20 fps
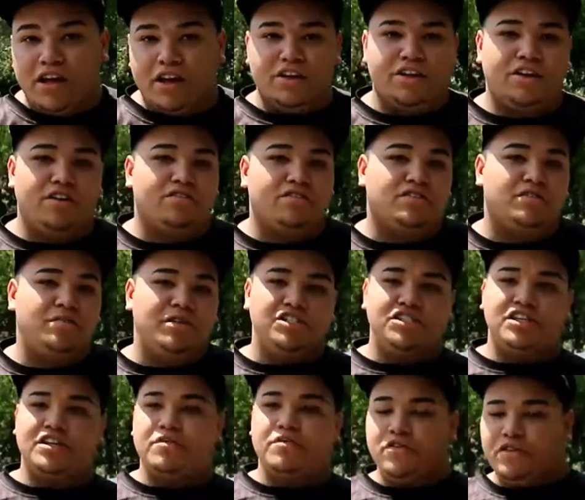
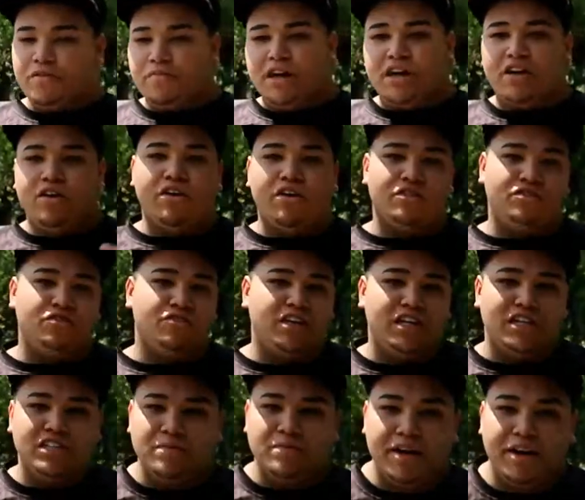especially with me going through the
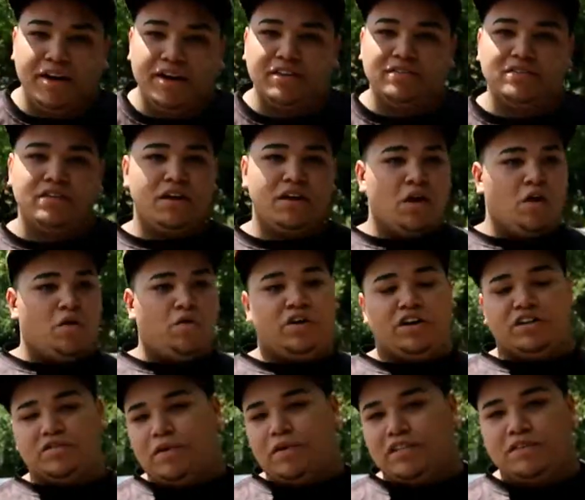experience where
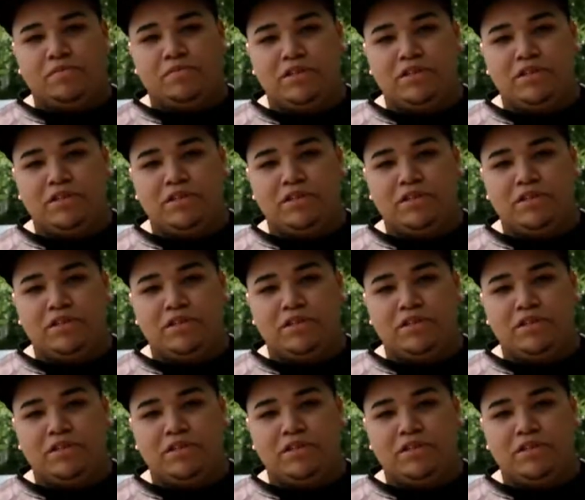it's about to